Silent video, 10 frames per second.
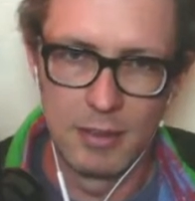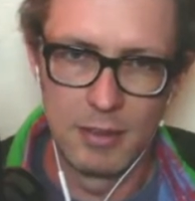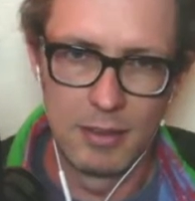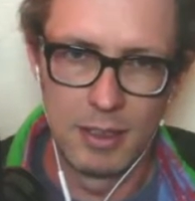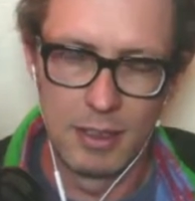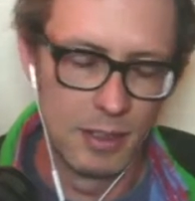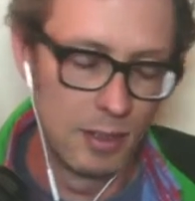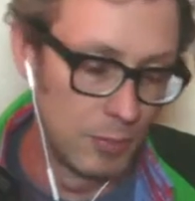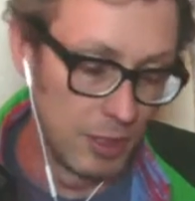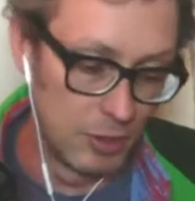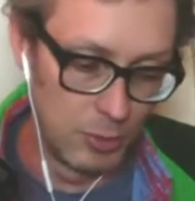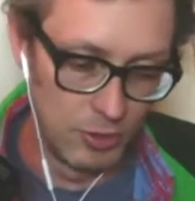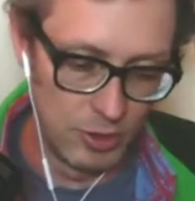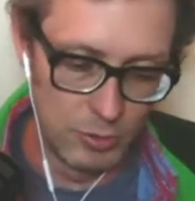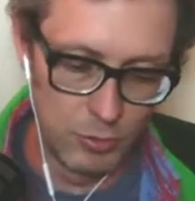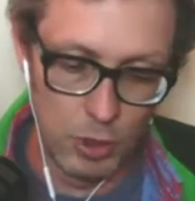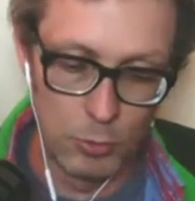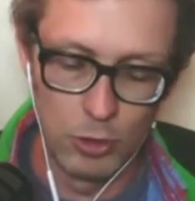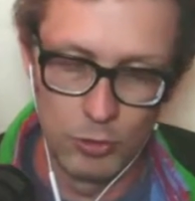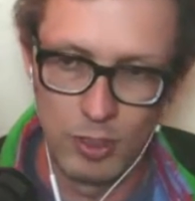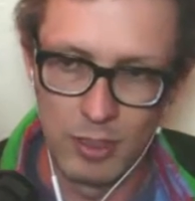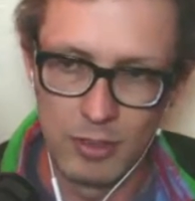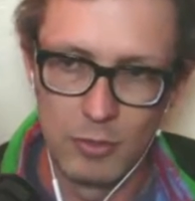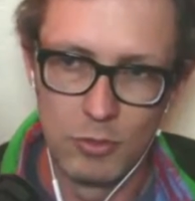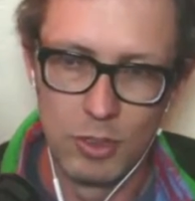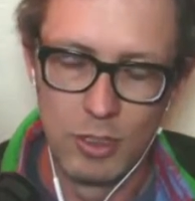and in my experience, that's far more effective